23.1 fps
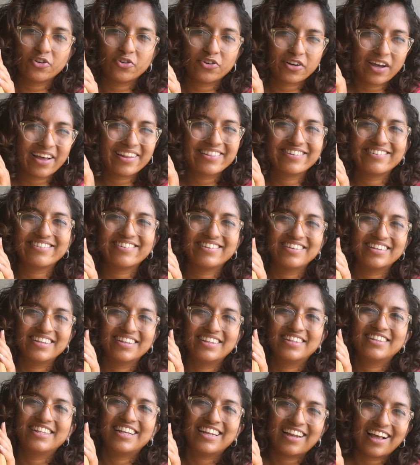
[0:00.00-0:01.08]
or rather
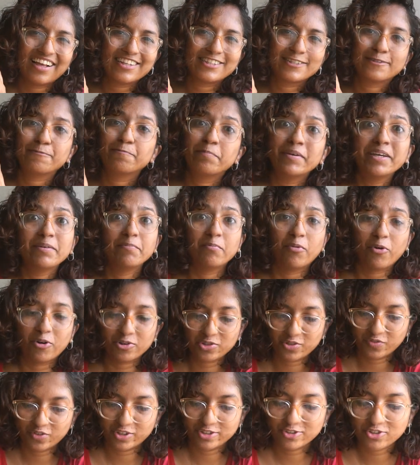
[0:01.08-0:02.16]
the last big
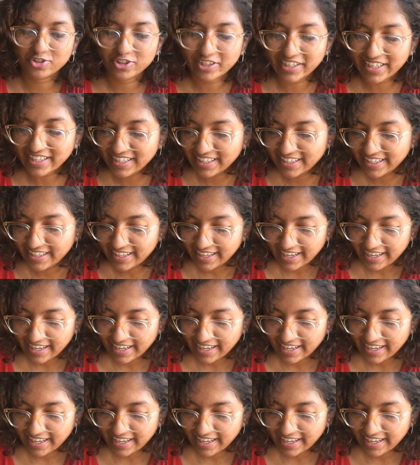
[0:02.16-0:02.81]
box for today.